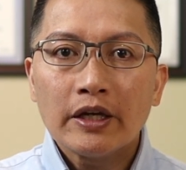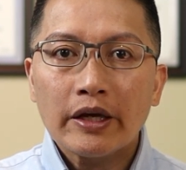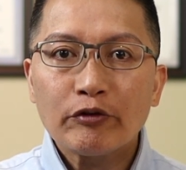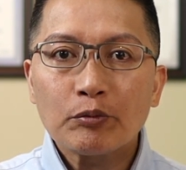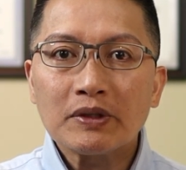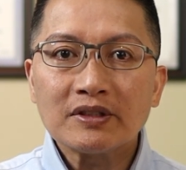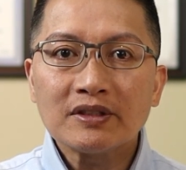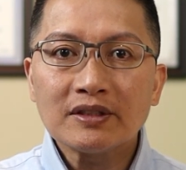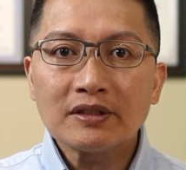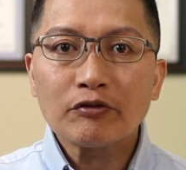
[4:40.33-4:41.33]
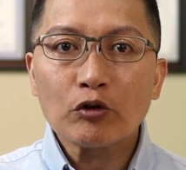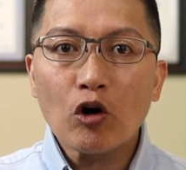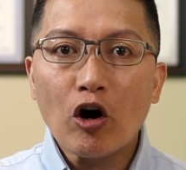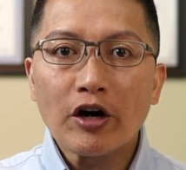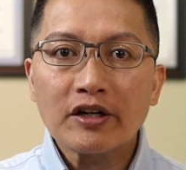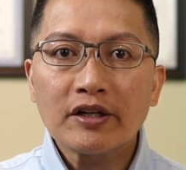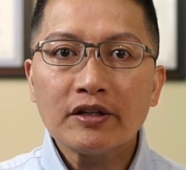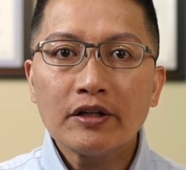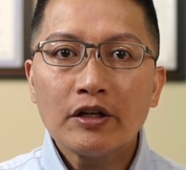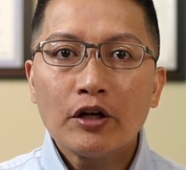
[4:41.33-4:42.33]
If your business is ever
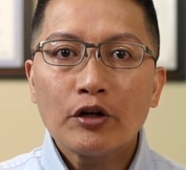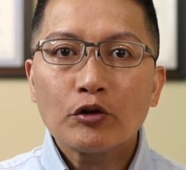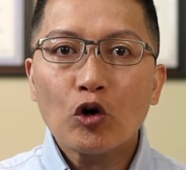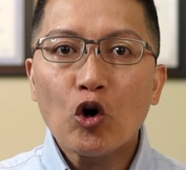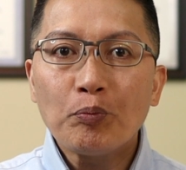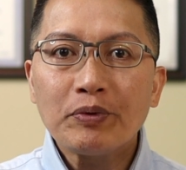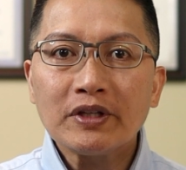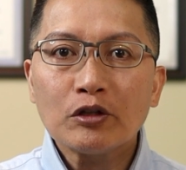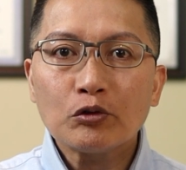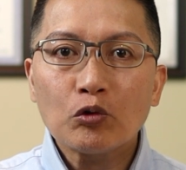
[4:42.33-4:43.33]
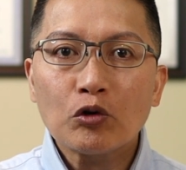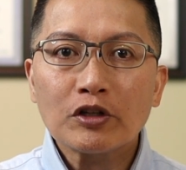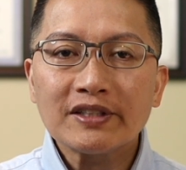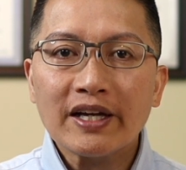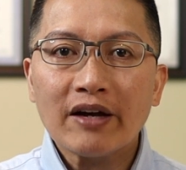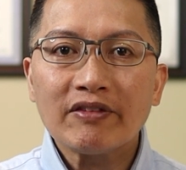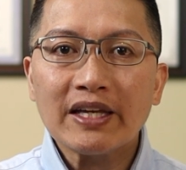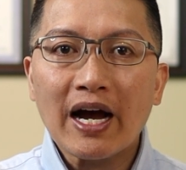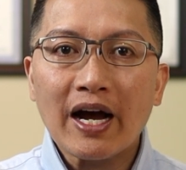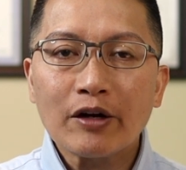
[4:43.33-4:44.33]
audited, you're opening the door to have
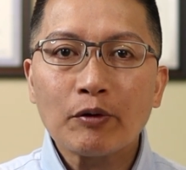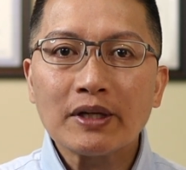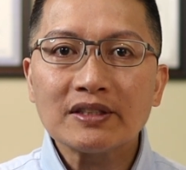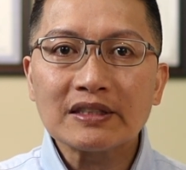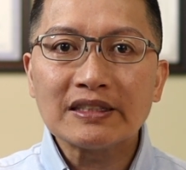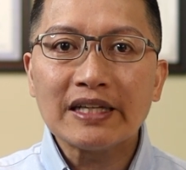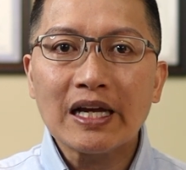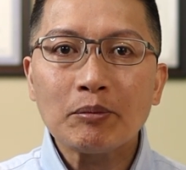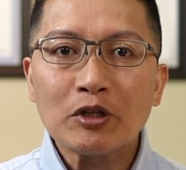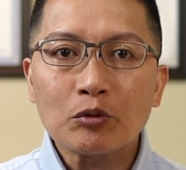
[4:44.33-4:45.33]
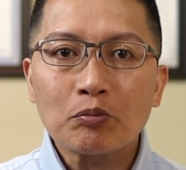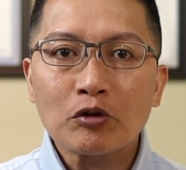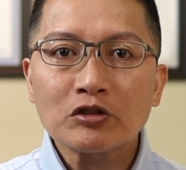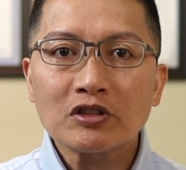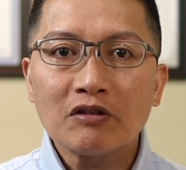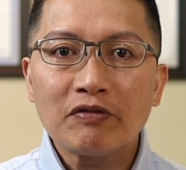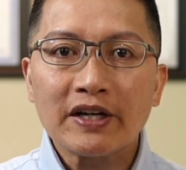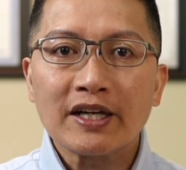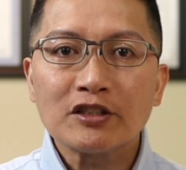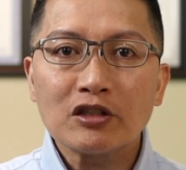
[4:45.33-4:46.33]
the IRS examine your personal
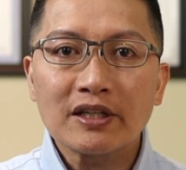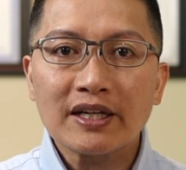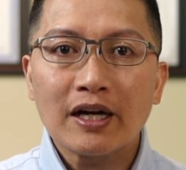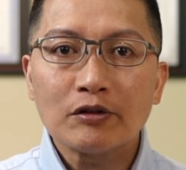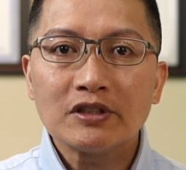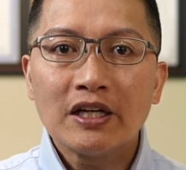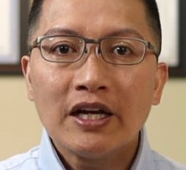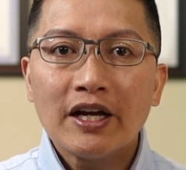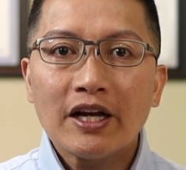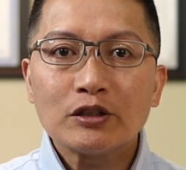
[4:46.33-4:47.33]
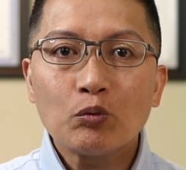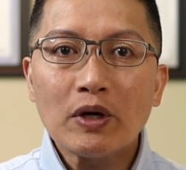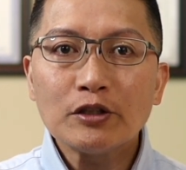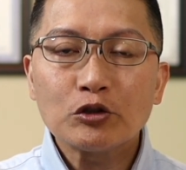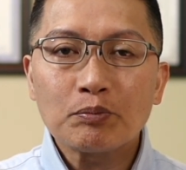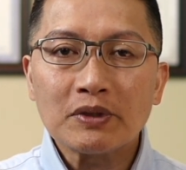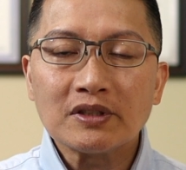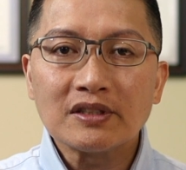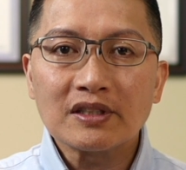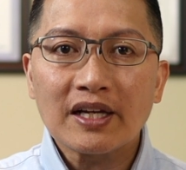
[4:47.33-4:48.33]
financial accounts as well as your
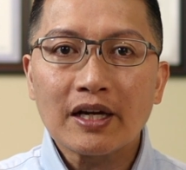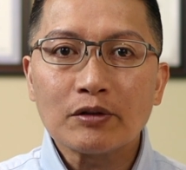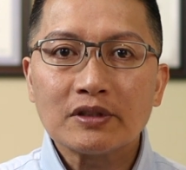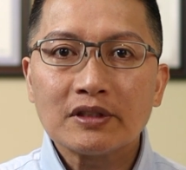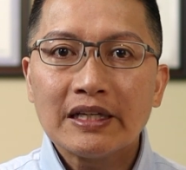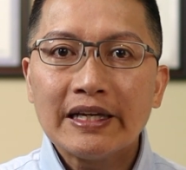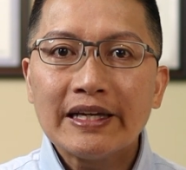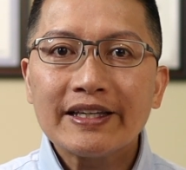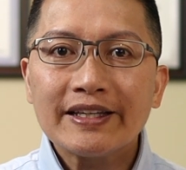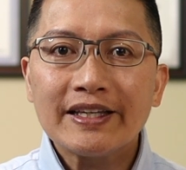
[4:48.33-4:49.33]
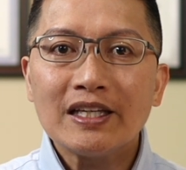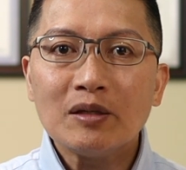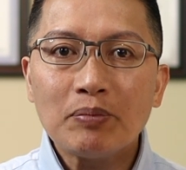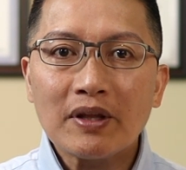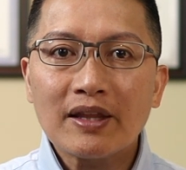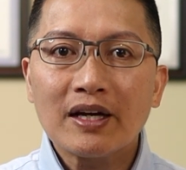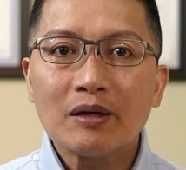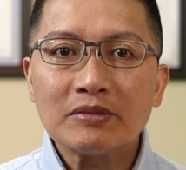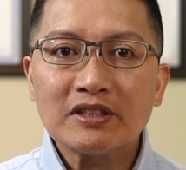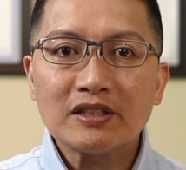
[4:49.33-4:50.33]
business accounts. Keep
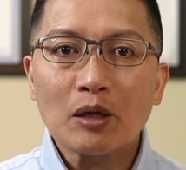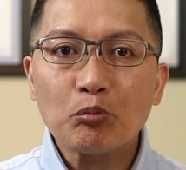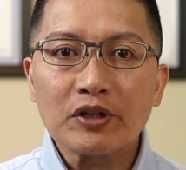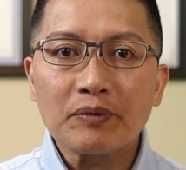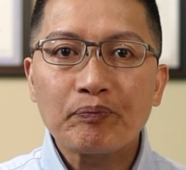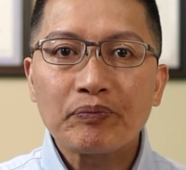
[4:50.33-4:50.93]
them separate.